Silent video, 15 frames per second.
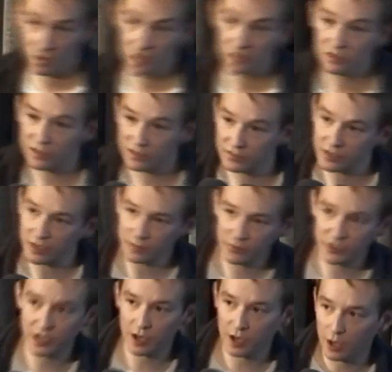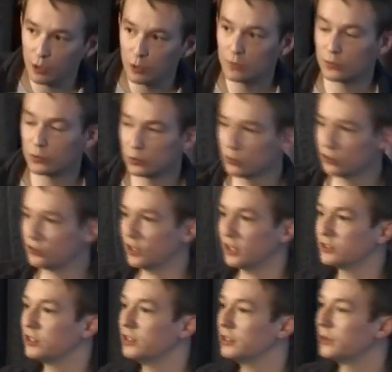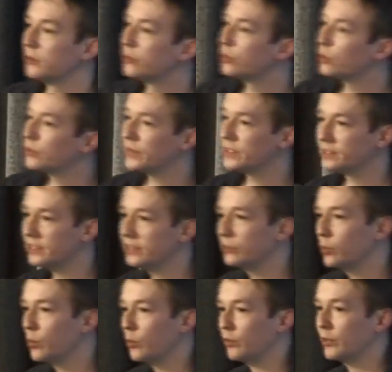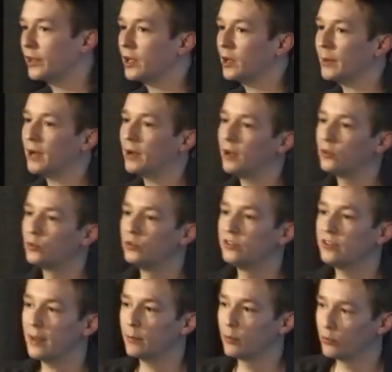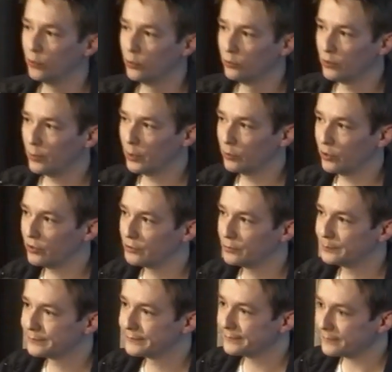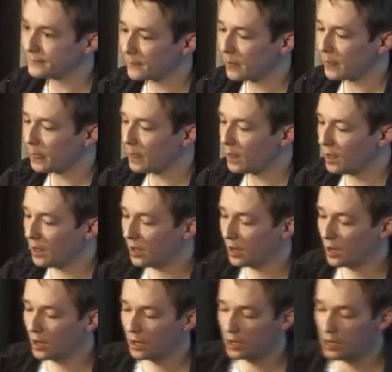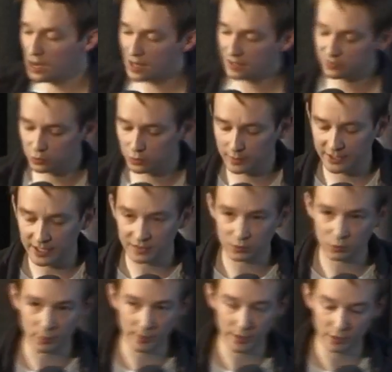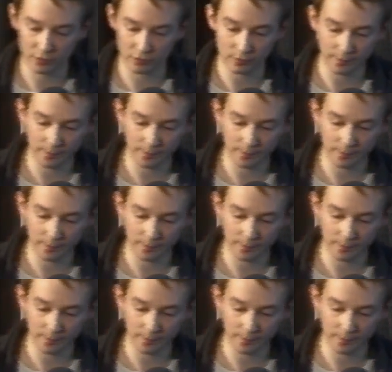So this is kind of the overall structure and the sort of ideas we were thinking about as we stepped through to build this. Let's talk about the actual components.